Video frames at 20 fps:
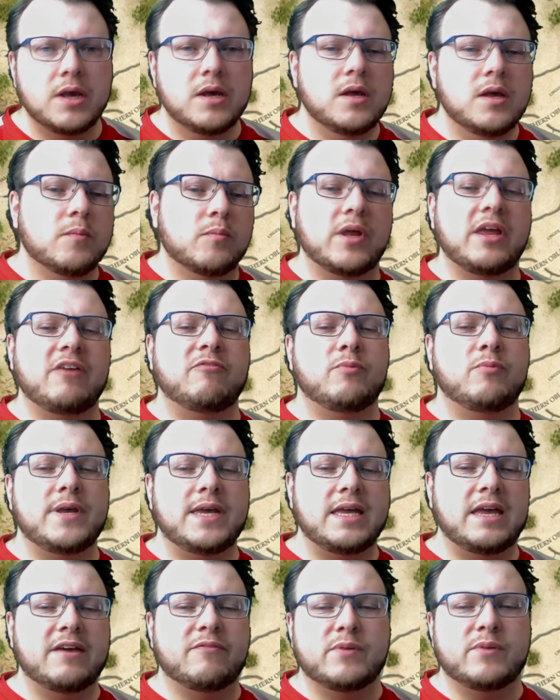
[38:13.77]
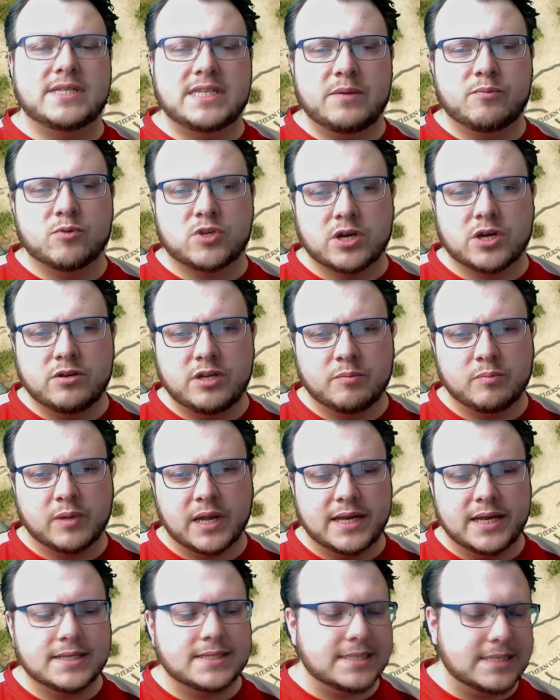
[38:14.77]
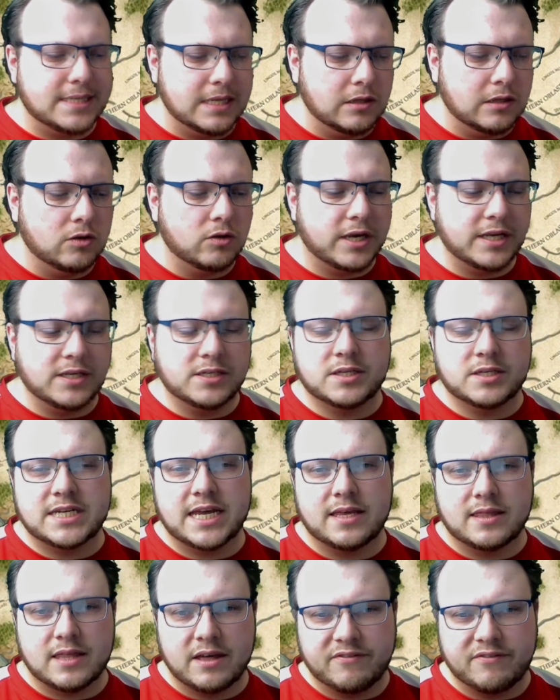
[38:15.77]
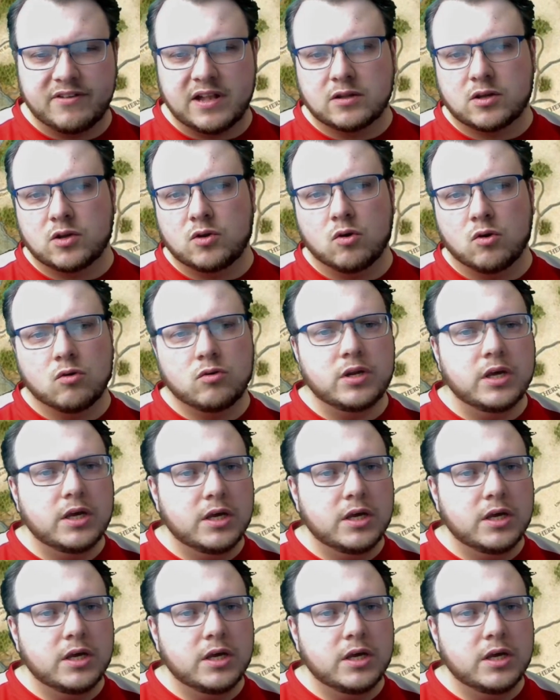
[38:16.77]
But if we see Bretonnian players still looking to take that Falconhorn,